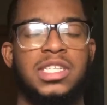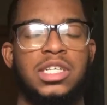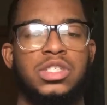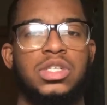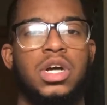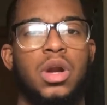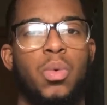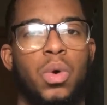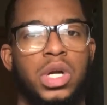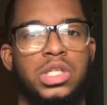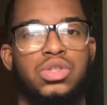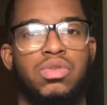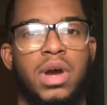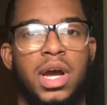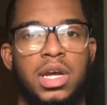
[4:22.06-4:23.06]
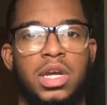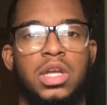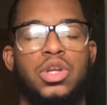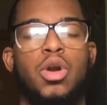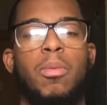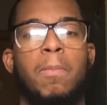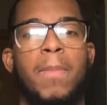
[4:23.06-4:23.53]
that you're gonna wanna track:
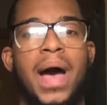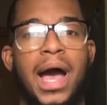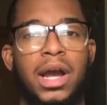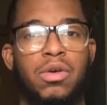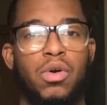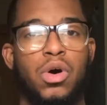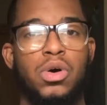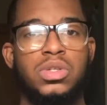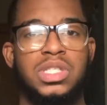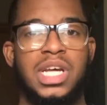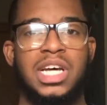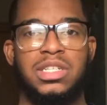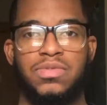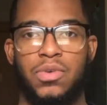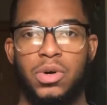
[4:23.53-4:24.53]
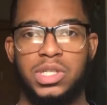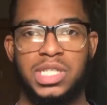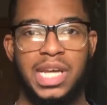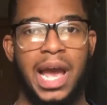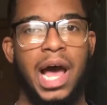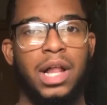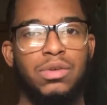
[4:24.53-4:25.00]
your macros as far as
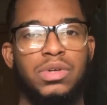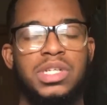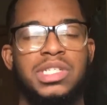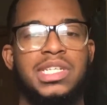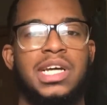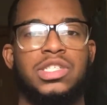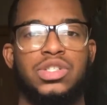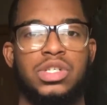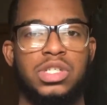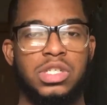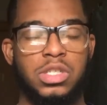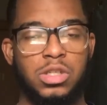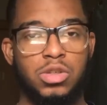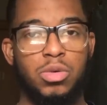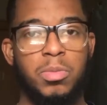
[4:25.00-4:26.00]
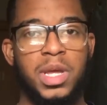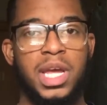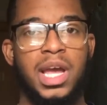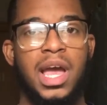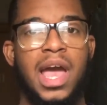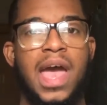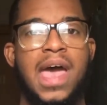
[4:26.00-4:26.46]
calories that you're
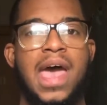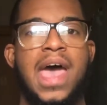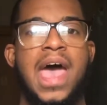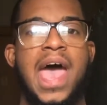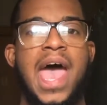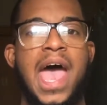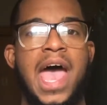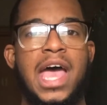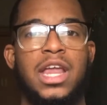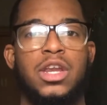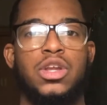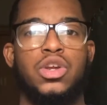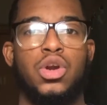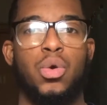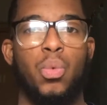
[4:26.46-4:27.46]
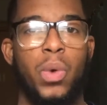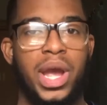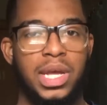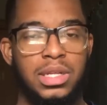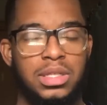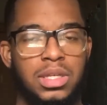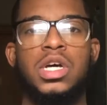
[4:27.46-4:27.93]
consuming, and your
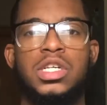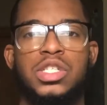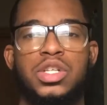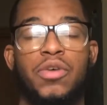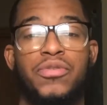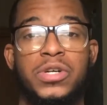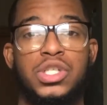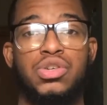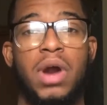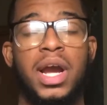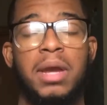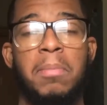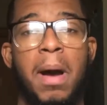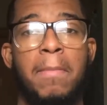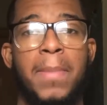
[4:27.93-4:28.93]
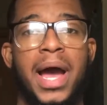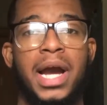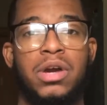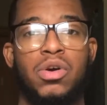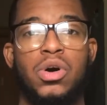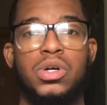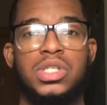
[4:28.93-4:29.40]
weight. So for tracking my
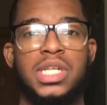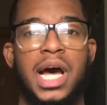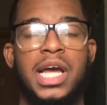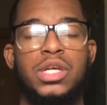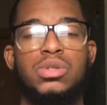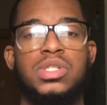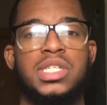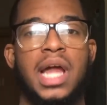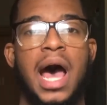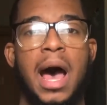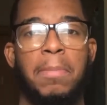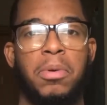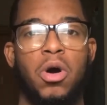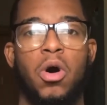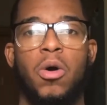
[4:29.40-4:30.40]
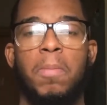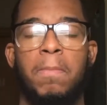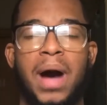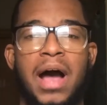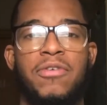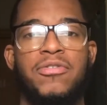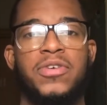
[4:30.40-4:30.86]
macros, I use an app called
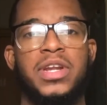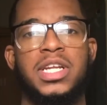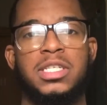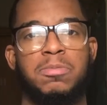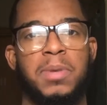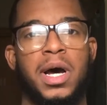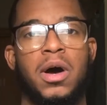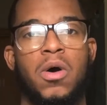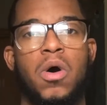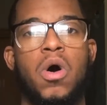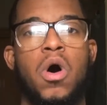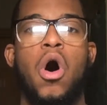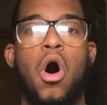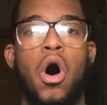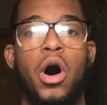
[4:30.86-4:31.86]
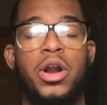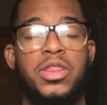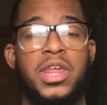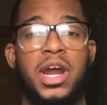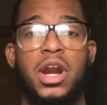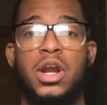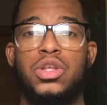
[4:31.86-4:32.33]
MyFitnessPal. On
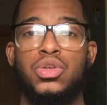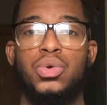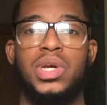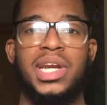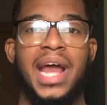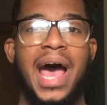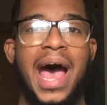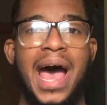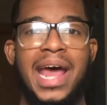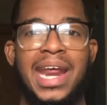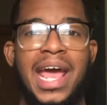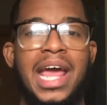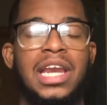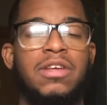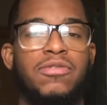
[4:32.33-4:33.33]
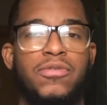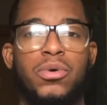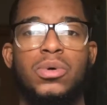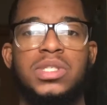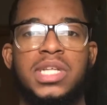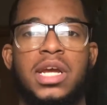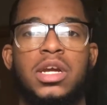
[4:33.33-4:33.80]
there, you can add any
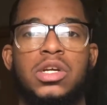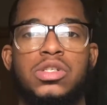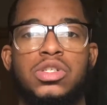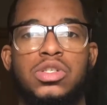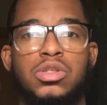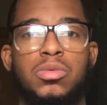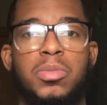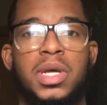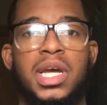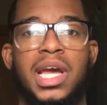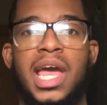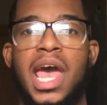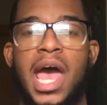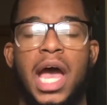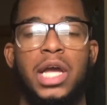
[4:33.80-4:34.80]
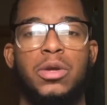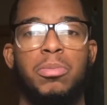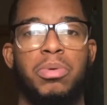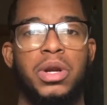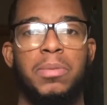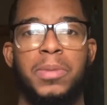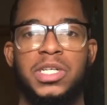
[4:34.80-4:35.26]
foods that you're consuming, and you
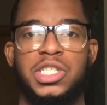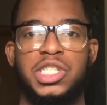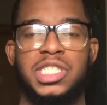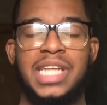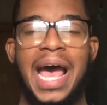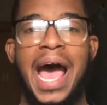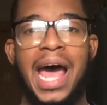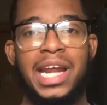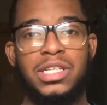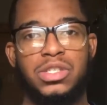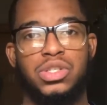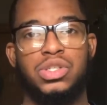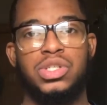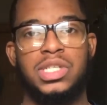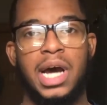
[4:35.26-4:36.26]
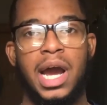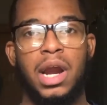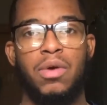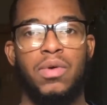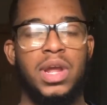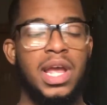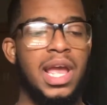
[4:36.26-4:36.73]
pretty much just add it to your
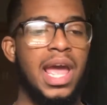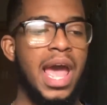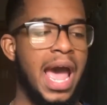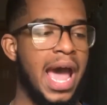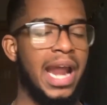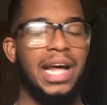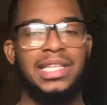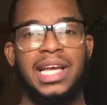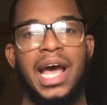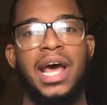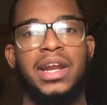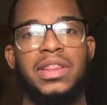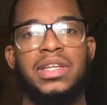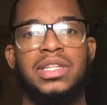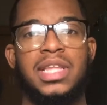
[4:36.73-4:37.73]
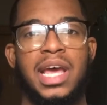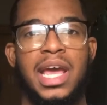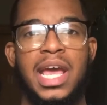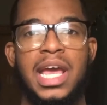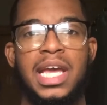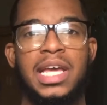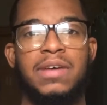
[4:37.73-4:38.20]
diary, and at the end of the day,
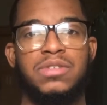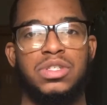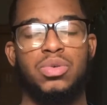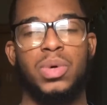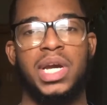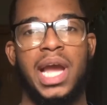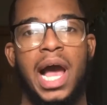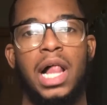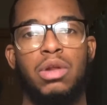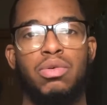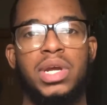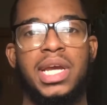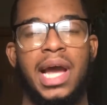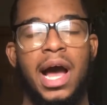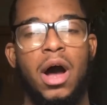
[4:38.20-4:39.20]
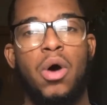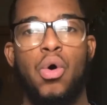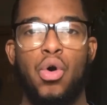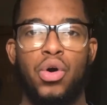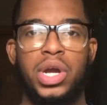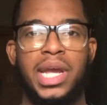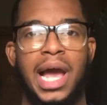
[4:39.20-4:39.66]
it gives you a calorie count
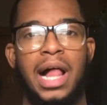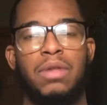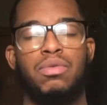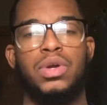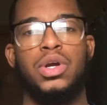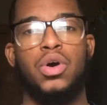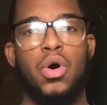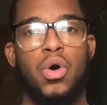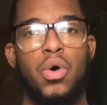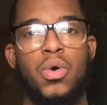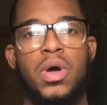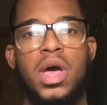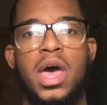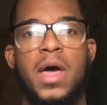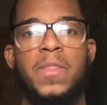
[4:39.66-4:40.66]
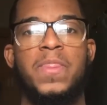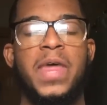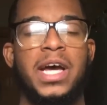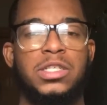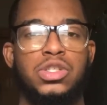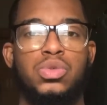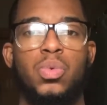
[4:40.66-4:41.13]
or a calorie goal
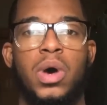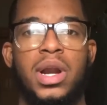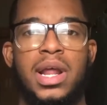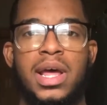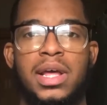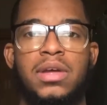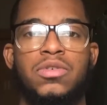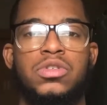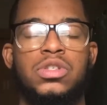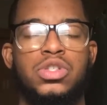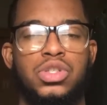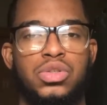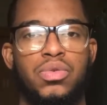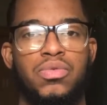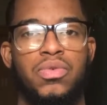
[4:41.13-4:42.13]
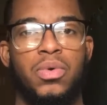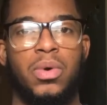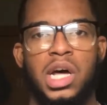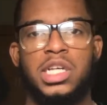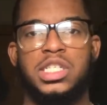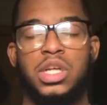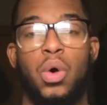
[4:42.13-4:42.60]
that you want to shoot for.
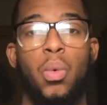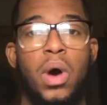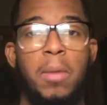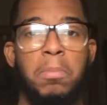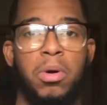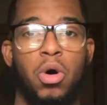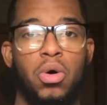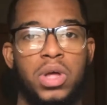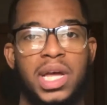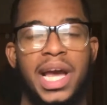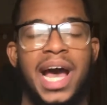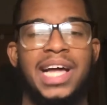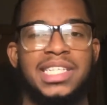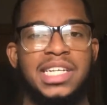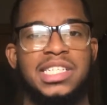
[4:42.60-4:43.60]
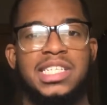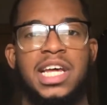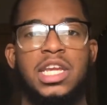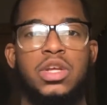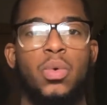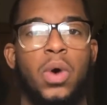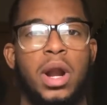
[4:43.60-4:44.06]
So when bulking, as I
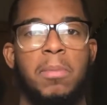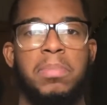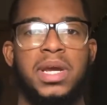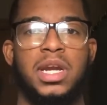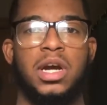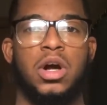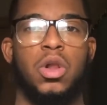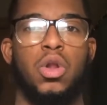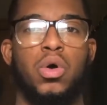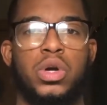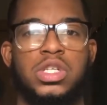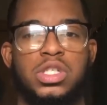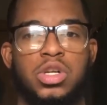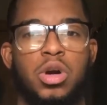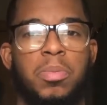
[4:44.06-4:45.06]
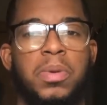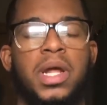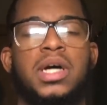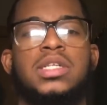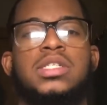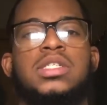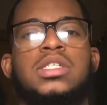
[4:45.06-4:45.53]
said, you want to be in a caloric
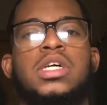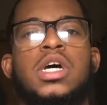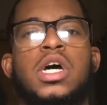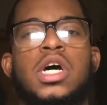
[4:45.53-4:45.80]
surplus.